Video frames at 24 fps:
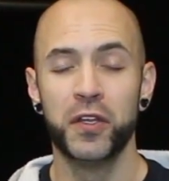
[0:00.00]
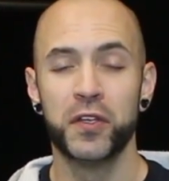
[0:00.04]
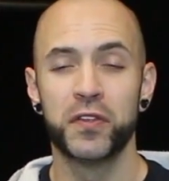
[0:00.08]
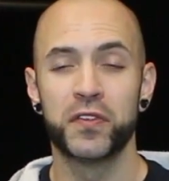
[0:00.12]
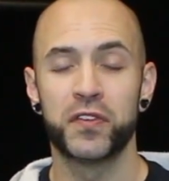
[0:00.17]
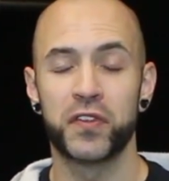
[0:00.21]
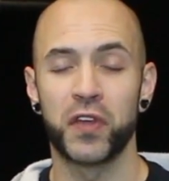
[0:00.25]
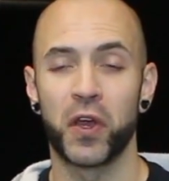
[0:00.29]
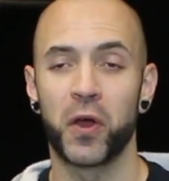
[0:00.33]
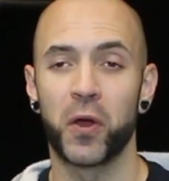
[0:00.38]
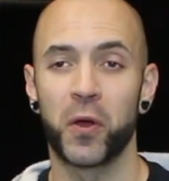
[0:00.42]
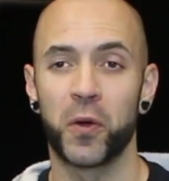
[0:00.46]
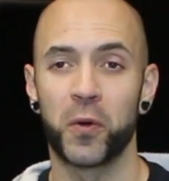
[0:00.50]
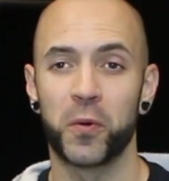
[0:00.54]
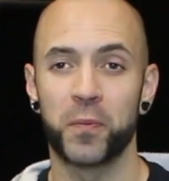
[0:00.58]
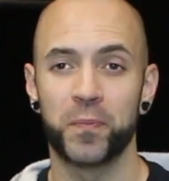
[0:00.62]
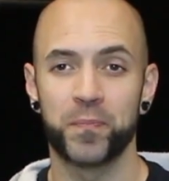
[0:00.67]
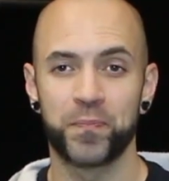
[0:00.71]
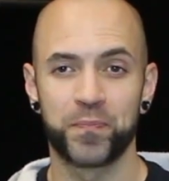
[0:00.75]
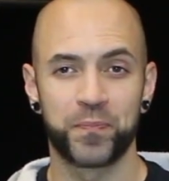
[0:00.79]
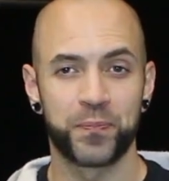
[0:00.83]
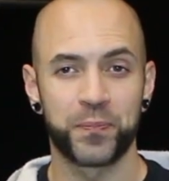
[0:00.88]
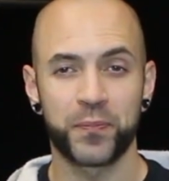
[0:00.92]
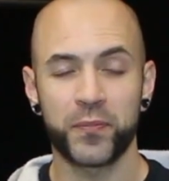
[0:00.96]

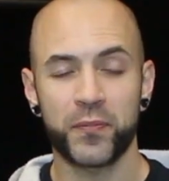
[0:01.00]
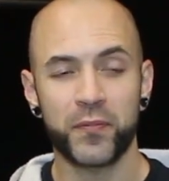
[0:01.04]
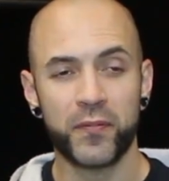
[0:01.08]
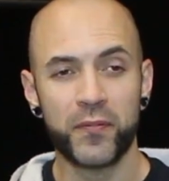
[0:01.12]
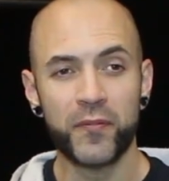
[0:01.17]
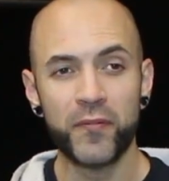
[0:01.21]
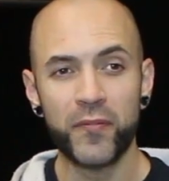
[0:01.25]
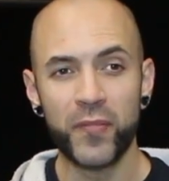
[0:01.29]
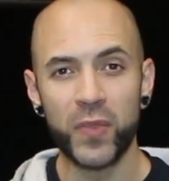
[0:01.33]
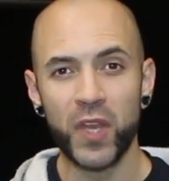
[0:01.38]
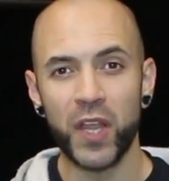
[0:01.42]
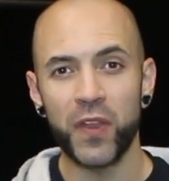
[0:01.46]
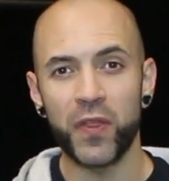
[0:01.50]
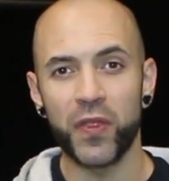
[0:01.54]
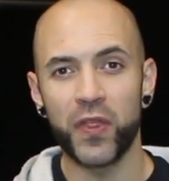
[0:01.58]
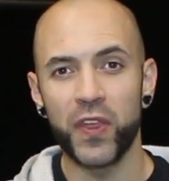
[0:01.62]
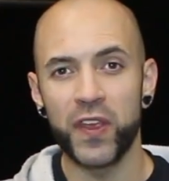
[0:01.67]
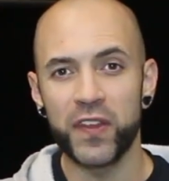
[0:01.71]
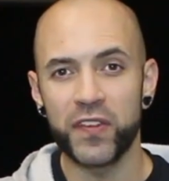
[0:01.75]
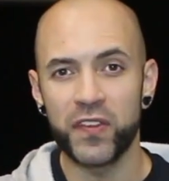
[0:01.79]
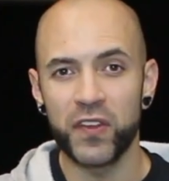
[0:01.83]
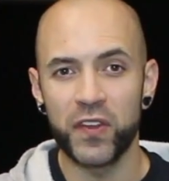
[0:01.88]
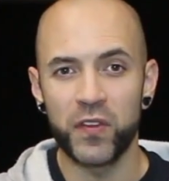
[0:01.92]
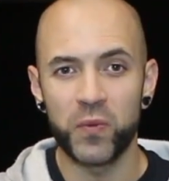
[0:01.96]
So,
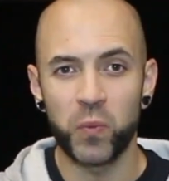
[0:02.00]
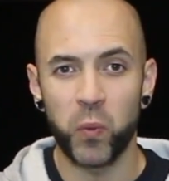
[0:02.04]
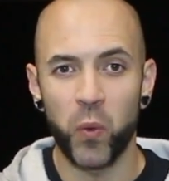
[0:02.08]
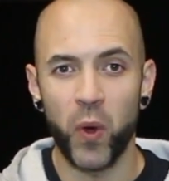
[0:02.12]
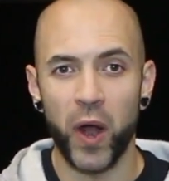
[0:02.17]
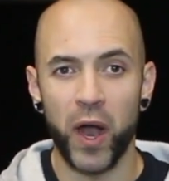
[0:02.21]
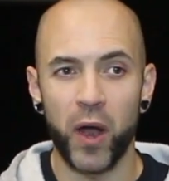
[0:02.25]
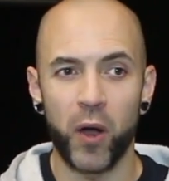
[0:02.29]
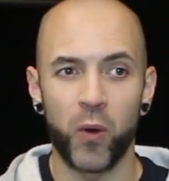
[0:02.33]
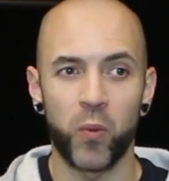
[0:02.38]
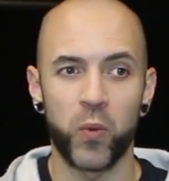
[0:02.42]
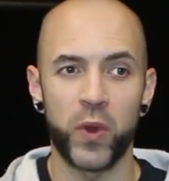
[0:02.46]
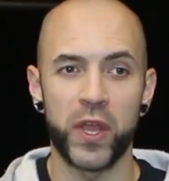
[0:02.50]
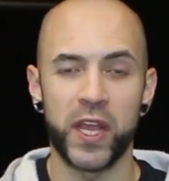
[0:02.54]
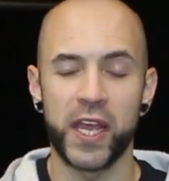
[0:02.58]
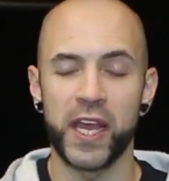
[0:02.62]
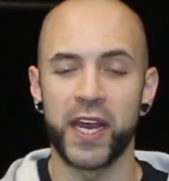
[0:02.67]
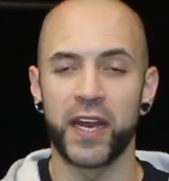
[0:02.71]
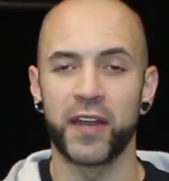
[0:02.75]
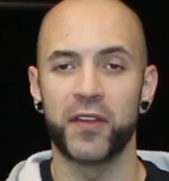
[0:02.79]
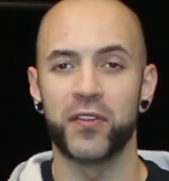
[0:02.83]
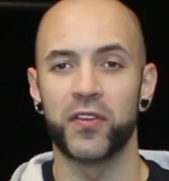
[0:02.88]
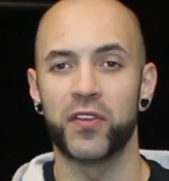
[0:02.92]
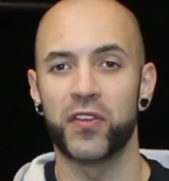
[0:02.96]
this is where we
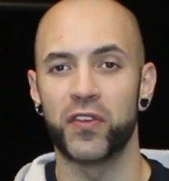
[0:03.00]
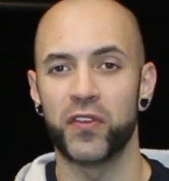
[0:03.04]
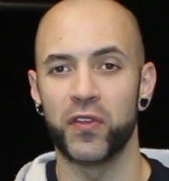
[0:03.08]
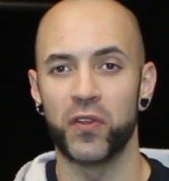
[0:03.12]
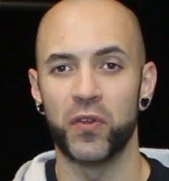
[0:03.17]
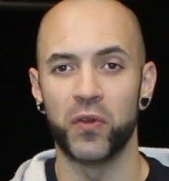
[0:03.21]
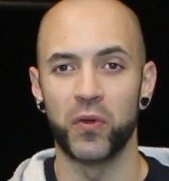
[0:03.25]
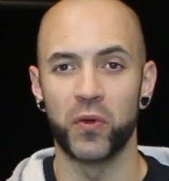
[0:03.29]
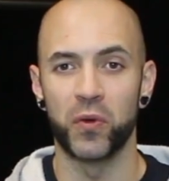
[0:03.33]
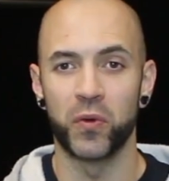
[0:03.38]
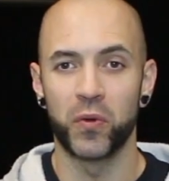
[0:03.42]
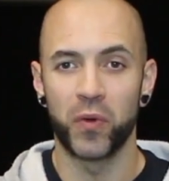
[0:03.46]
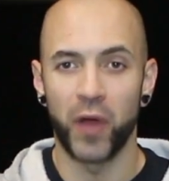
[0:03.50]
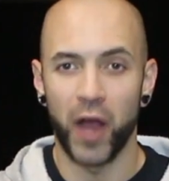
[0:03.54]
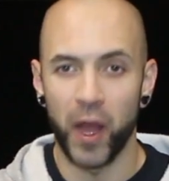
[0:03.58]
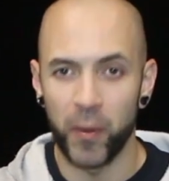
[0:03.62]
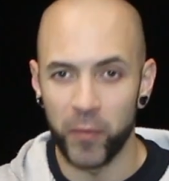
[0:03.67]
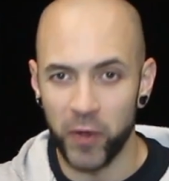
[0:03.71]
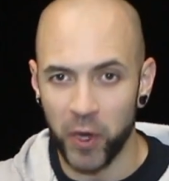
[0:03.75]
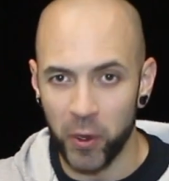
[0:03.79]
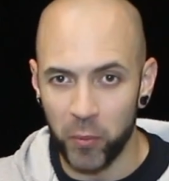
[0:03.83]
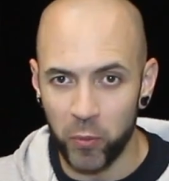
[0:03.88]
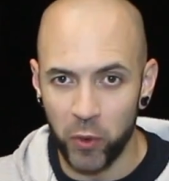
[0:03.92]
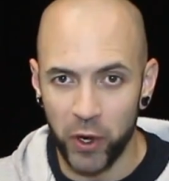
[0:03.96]
get into,
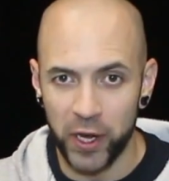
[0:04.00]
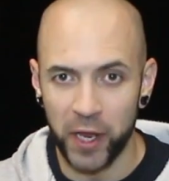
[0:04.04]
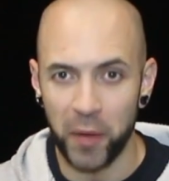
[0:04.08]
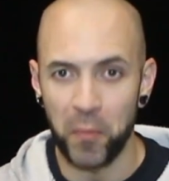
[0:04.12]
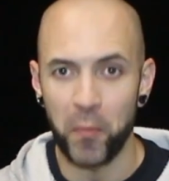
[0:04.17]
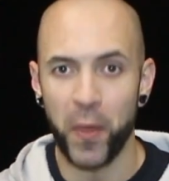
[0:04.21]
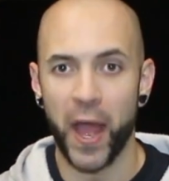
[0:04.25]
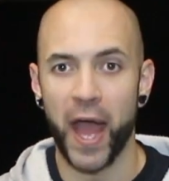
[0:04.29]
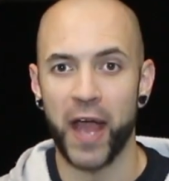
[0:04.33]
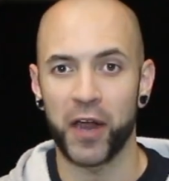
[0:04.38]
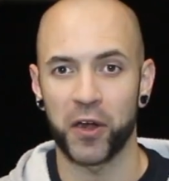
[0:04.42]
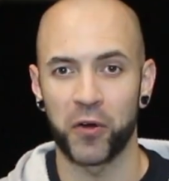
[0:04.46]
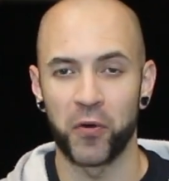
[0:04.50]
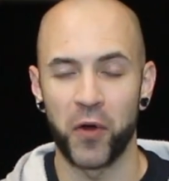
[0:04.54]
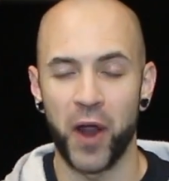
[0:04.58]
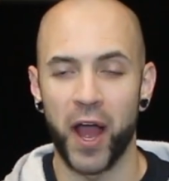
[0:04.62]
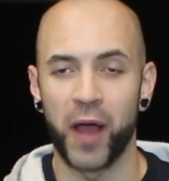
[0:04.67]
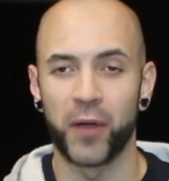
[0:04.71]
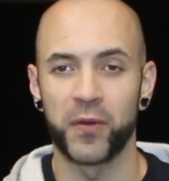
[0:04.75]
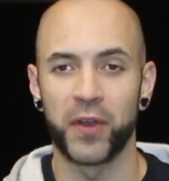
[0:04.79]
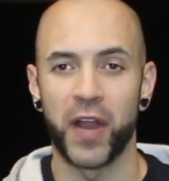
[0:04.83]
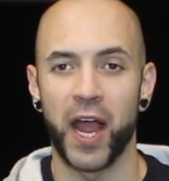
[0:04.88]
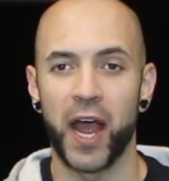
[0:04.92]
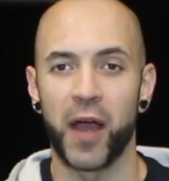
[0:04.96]
I'm gonna bring it back
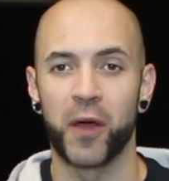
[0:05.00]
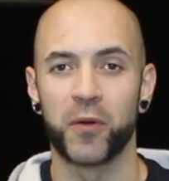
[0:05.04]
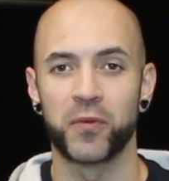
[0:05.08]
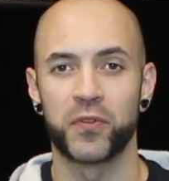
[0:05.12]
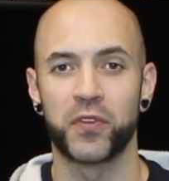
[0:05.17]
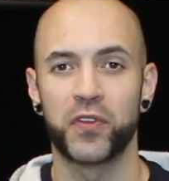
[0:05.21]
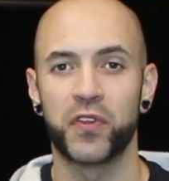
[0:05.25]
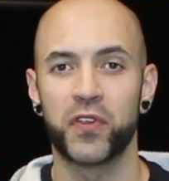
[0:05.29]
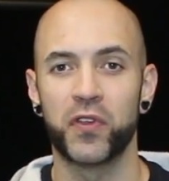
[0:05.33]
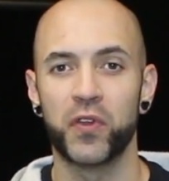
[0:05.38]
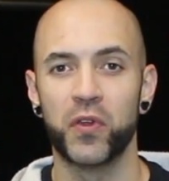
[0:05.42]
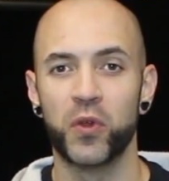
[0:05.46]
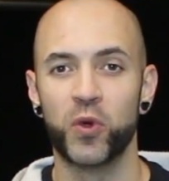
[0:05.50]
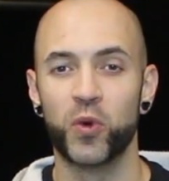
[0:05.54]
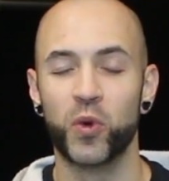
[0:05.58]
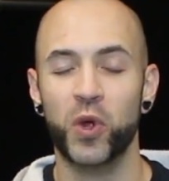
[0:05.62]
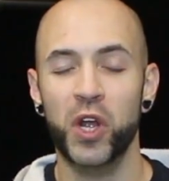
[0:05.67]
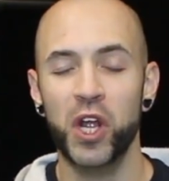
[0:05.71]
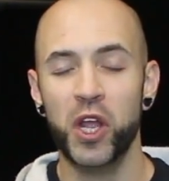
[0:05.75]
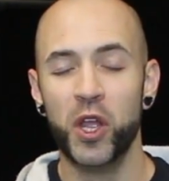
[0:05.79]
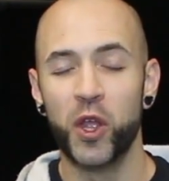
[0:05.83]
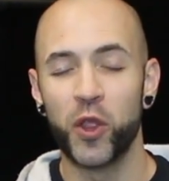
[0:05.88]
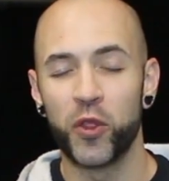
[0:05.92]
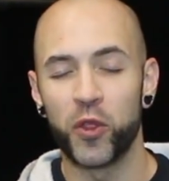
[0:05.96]
around now
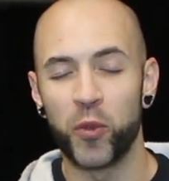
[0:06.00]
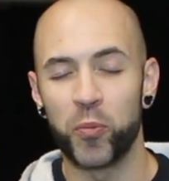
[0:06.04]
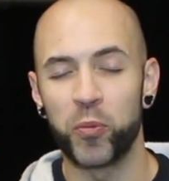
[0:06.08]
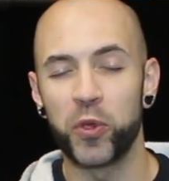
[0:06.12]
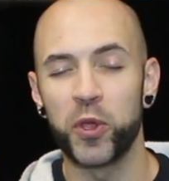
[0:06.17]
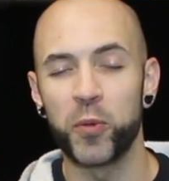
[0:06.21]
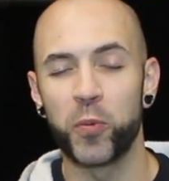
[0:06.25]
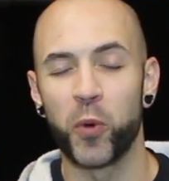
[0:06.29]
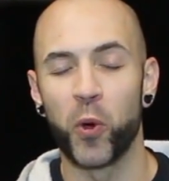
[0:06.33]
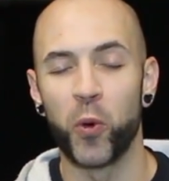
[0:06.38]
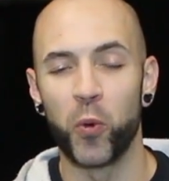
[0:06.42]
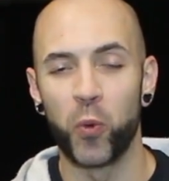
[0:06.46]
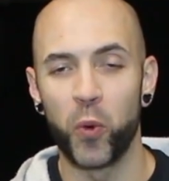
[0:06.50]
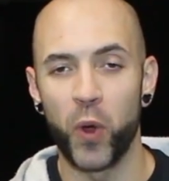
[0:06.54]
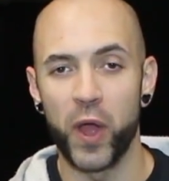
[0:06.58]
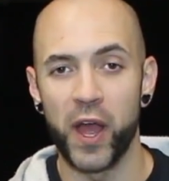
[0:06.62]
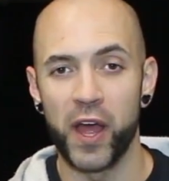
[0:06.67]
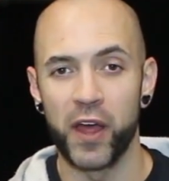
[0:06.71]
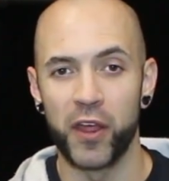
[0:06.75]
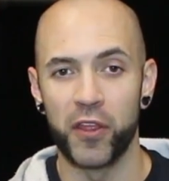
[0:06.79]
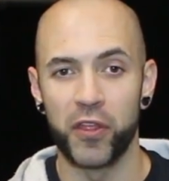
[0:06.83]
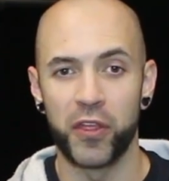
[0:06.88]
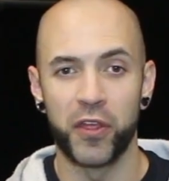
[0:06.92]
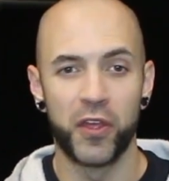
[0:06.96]
to the people
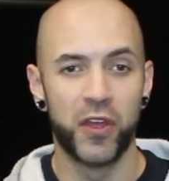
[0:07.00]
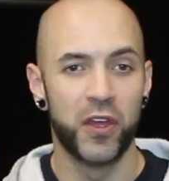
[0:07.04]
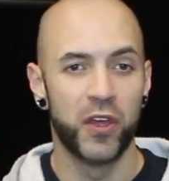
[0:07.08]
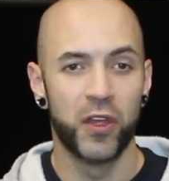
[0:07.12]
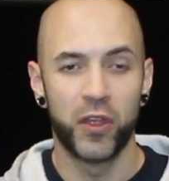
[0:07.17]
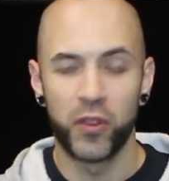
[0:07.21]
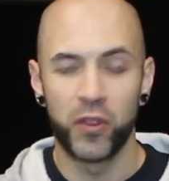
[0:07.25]
with